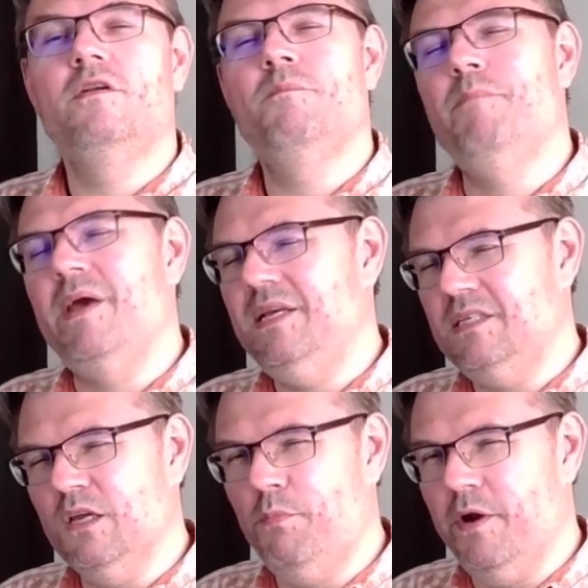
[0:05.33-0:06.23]

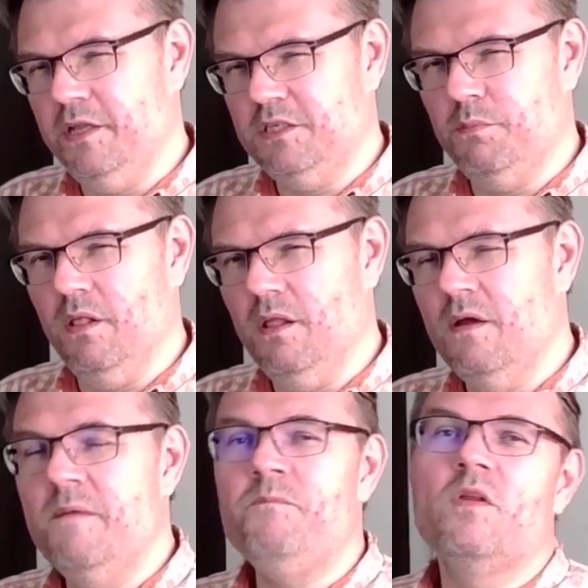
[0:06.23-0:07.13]
basic principle
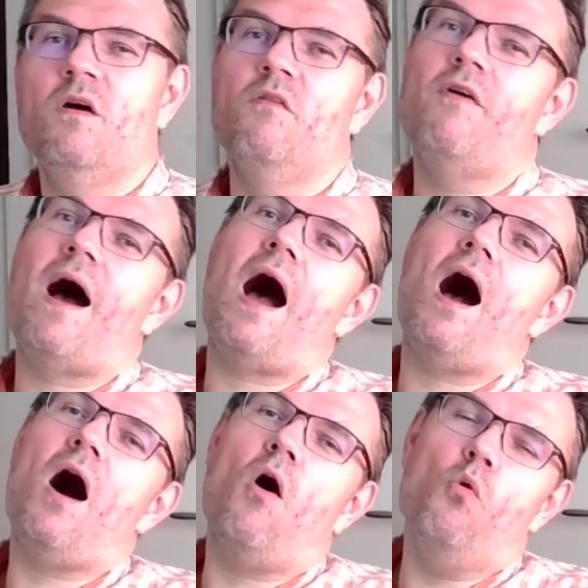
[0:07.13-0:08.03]
of
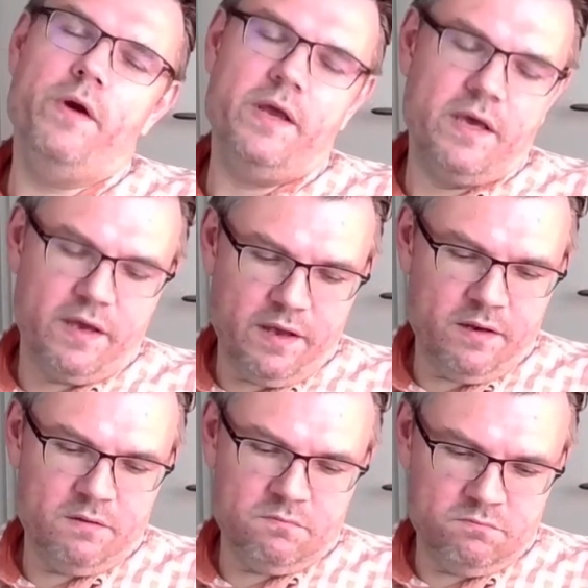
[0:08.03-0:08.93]
how we
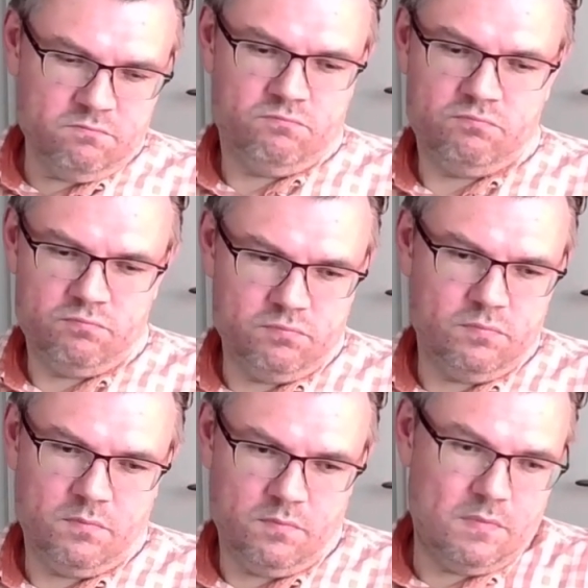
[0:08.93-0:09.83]
can
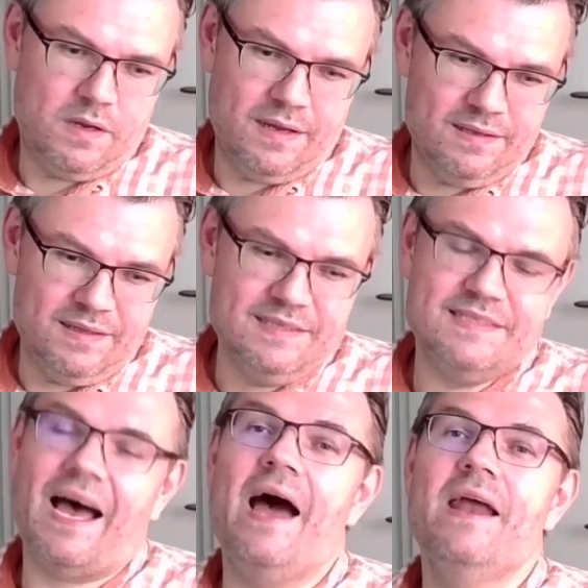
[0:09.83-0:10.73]

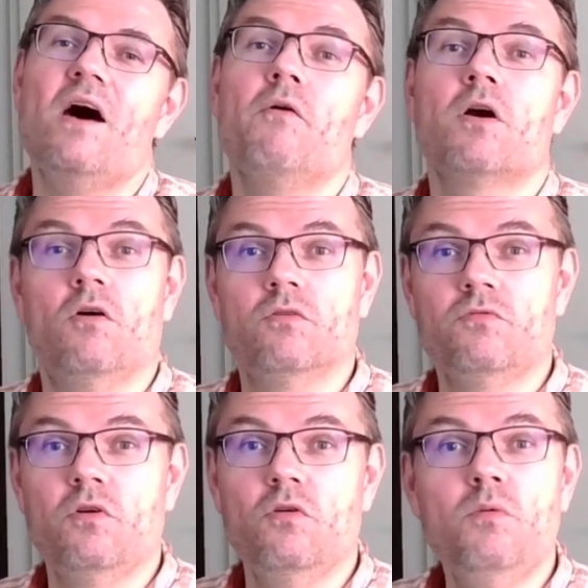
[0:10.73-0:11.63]
design our
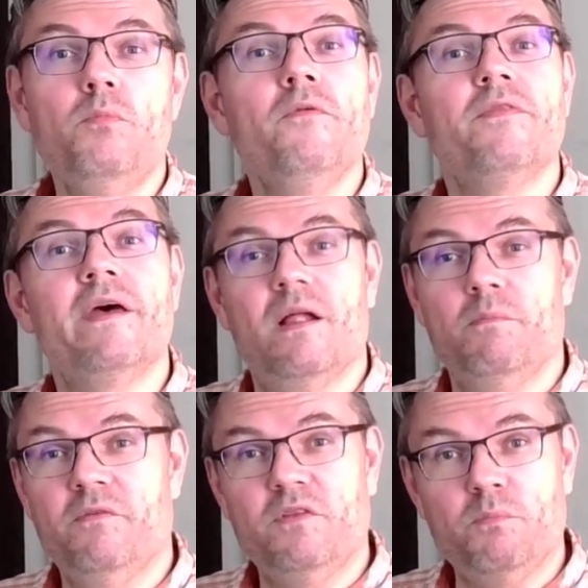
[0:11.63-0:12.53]
control loop with the
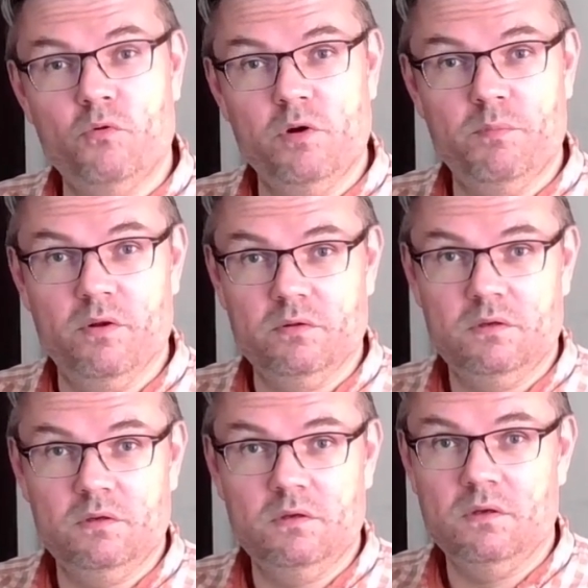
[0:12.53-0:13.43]
help of the Bode plot.
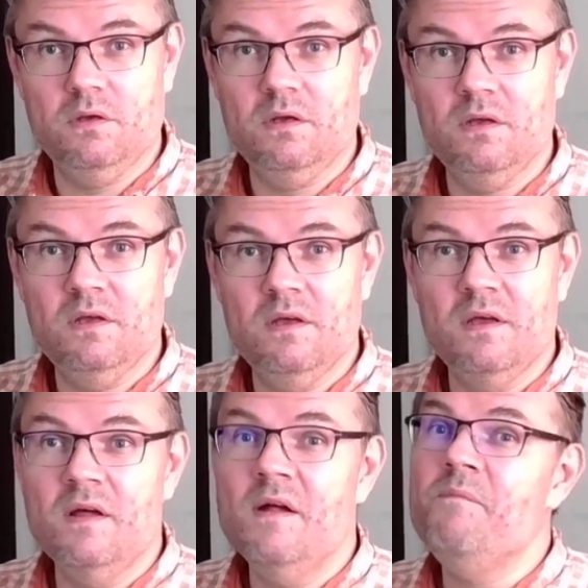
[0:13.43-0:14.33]

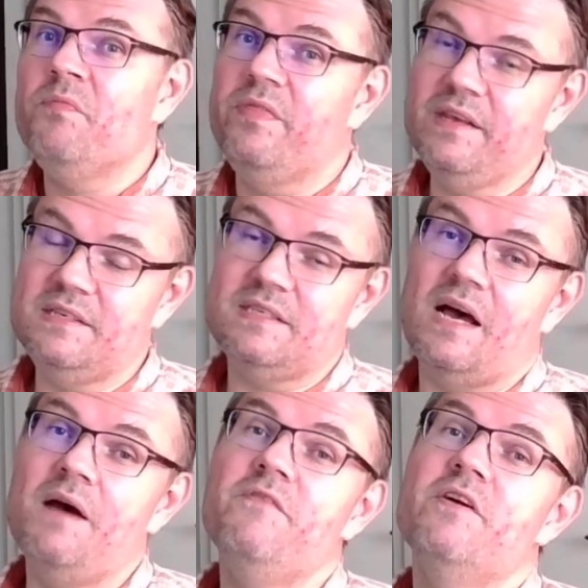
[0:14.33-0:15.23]
This
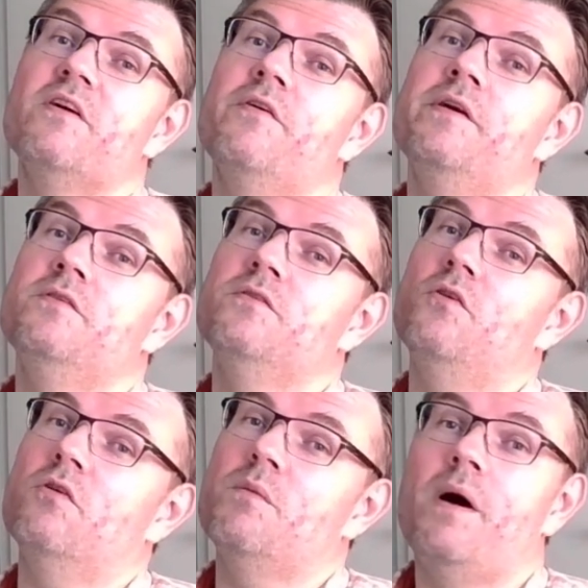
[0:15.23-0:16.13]
time we're going to
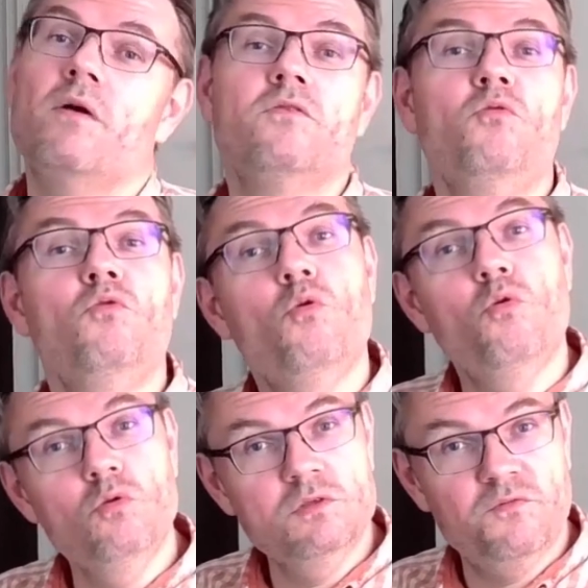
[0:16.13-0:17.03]
talk about the
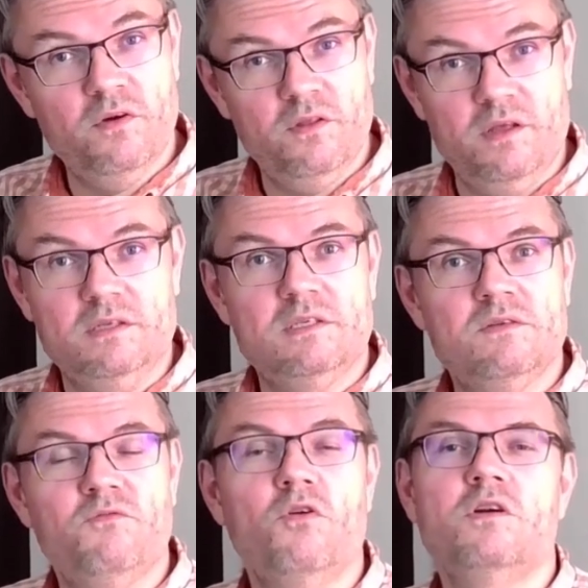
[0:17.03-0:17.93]
rules for this,
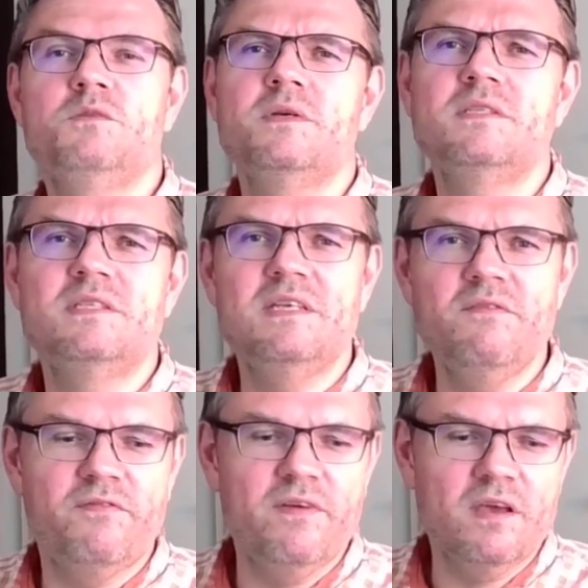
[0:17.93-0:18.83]
for a
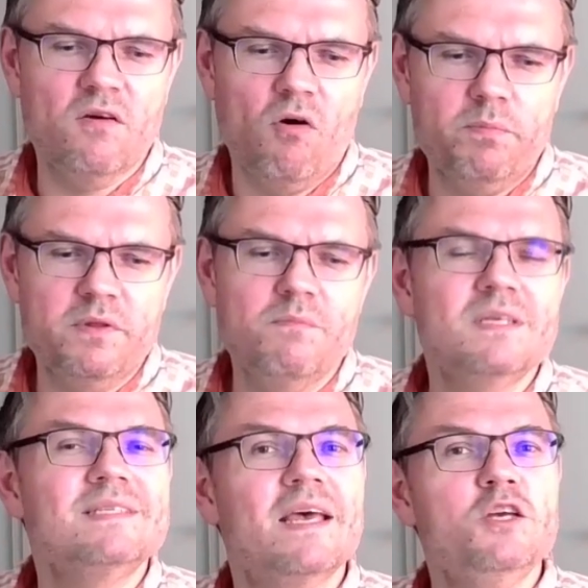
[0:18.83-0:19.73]
specific
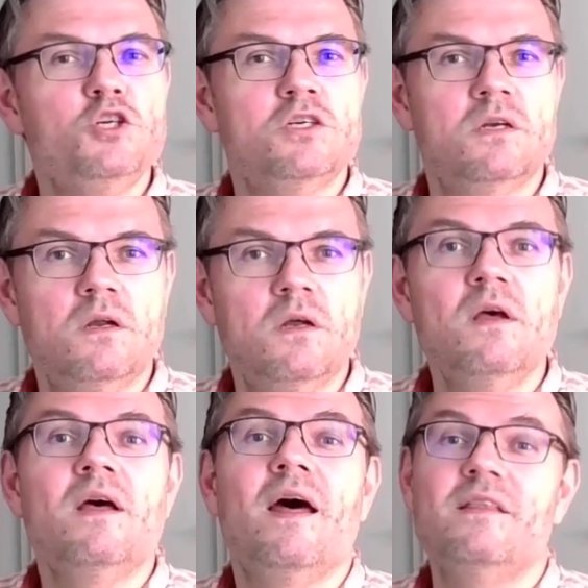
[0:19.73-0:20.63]
optimization.
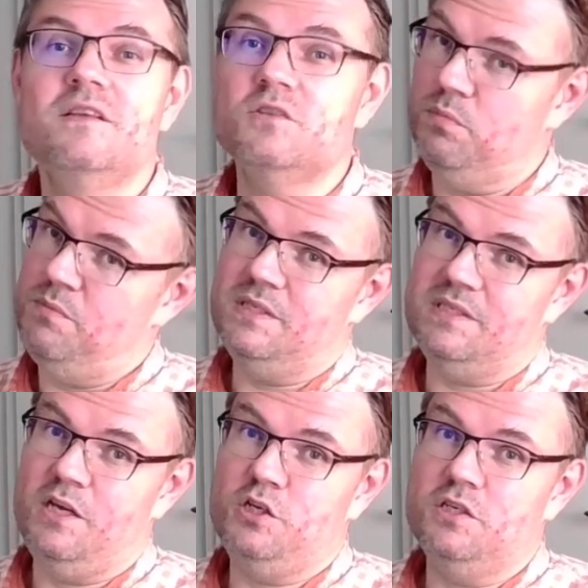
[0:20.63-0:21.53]
And this
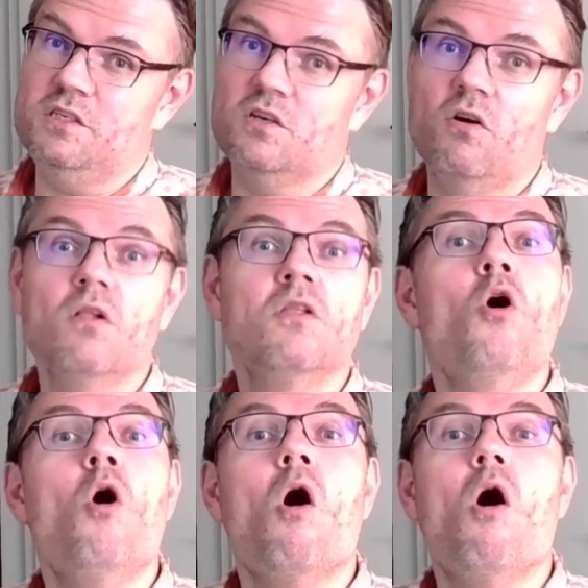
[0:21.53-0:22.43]
optimization is called
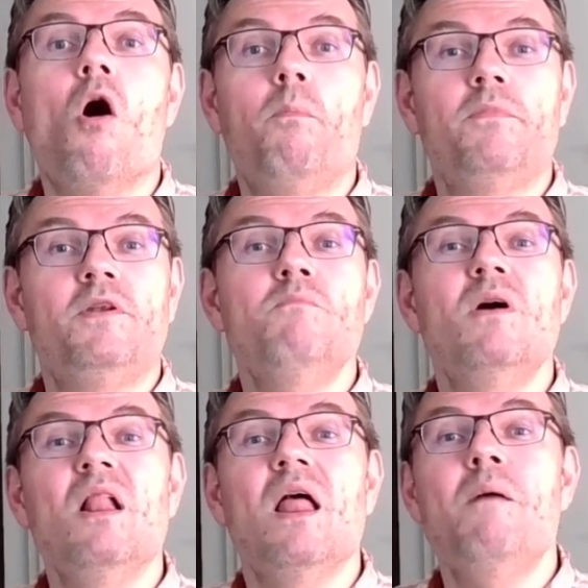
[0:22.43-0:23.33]

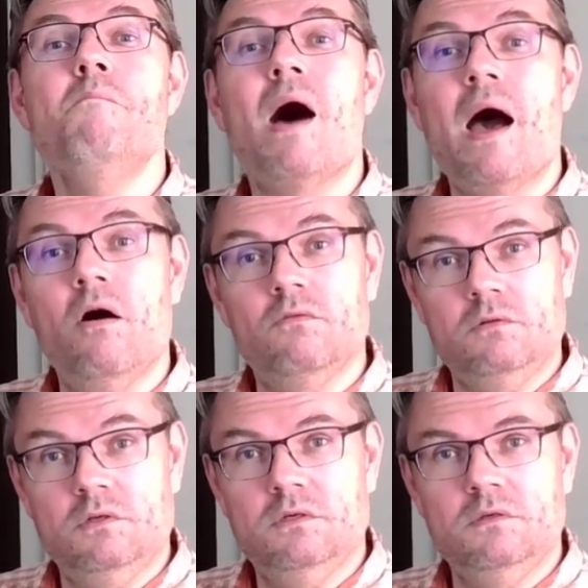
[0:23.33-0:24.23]
optimal
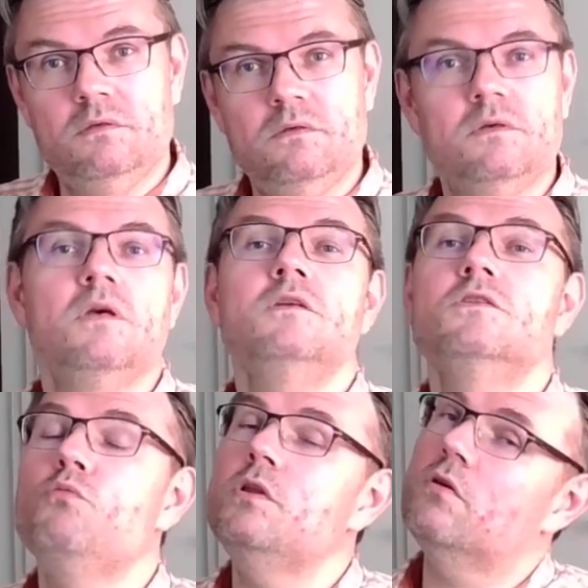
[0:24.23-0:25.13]
amount. Okay,
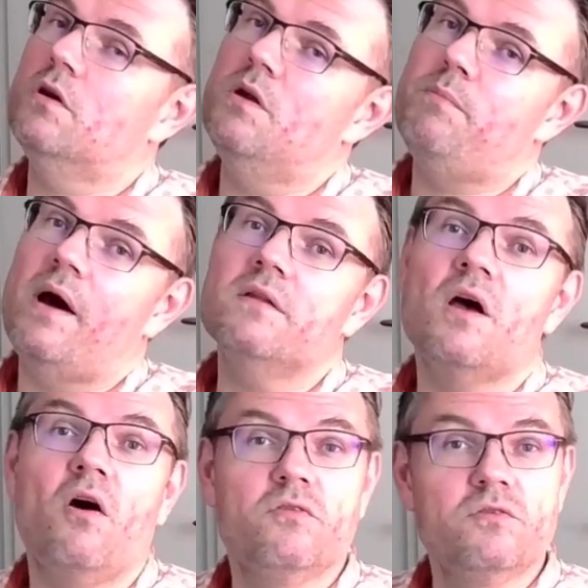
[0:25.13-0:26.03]
so we're talking about
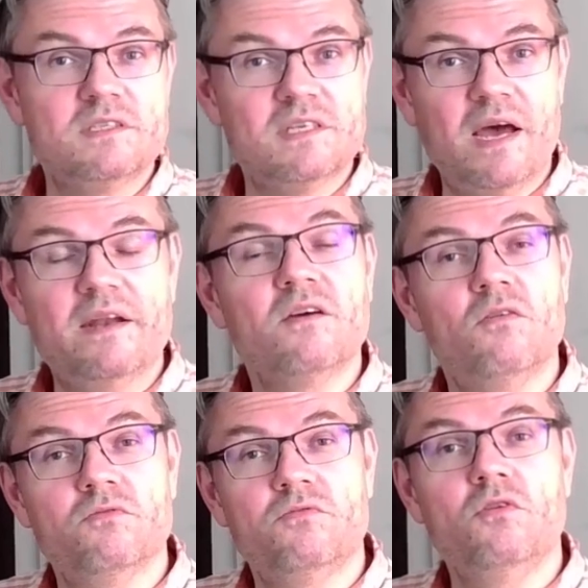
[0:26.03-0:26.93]
how to design a
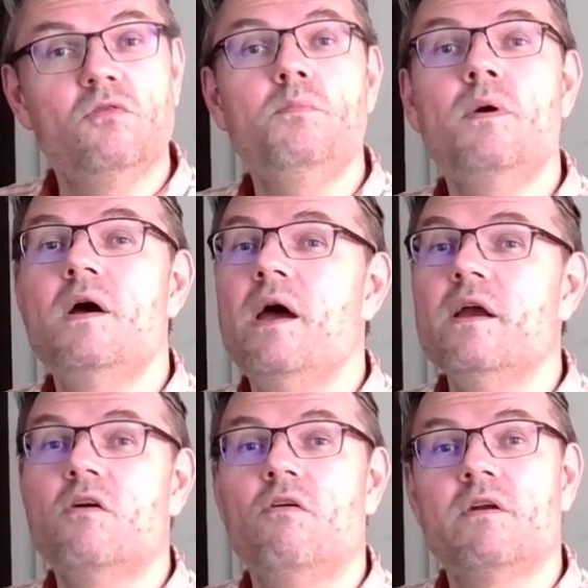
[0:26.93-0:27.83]
control loop
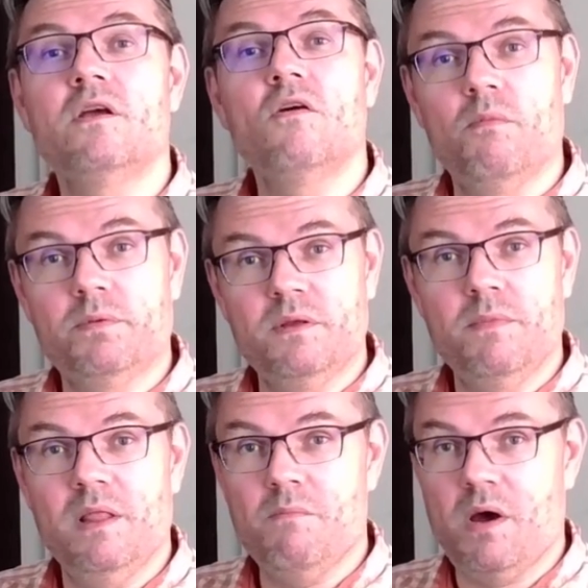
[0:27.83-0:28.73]
according to
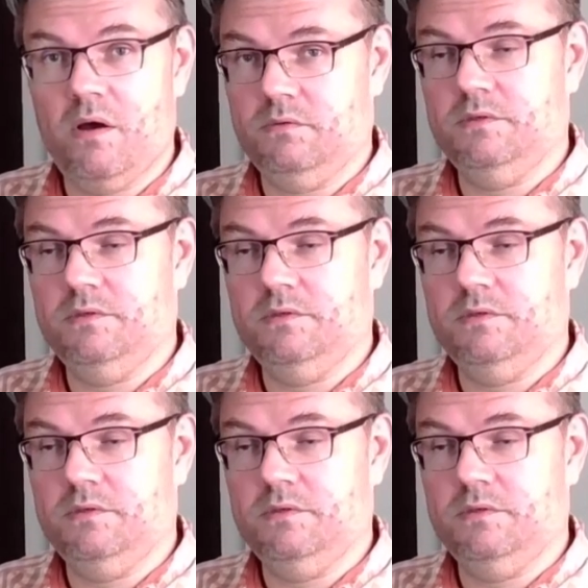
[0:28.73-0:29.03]
optimal amount.